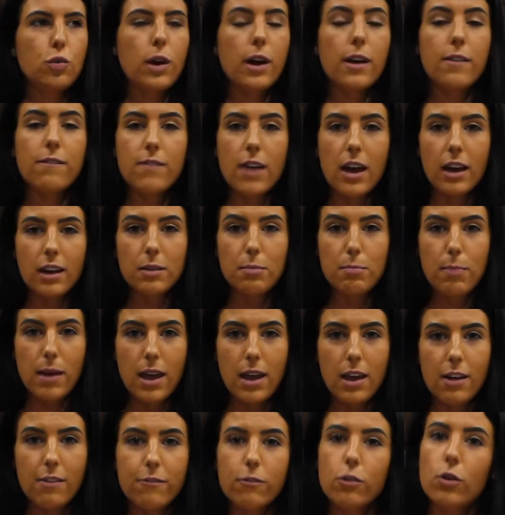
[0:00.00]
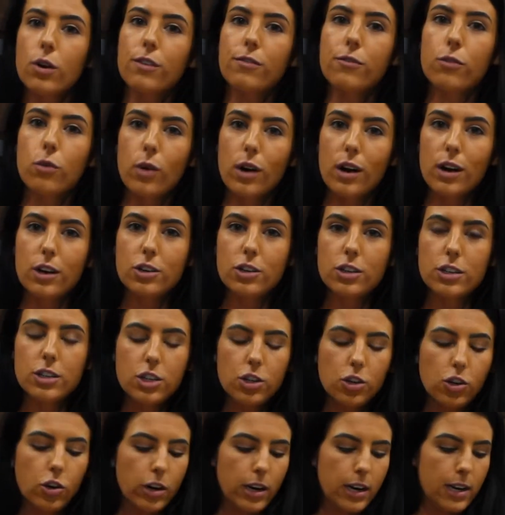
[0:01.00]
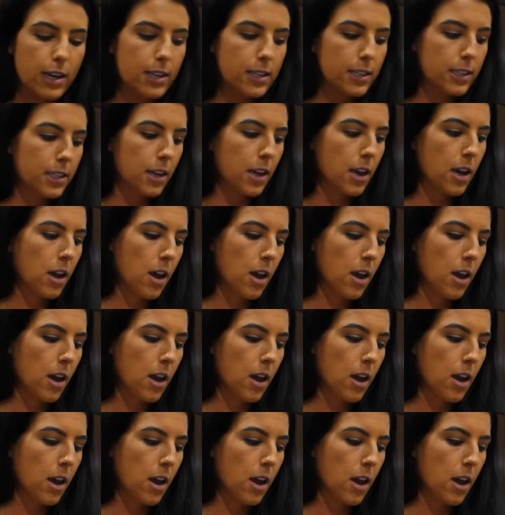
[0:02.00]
convect bake for 400 degrees.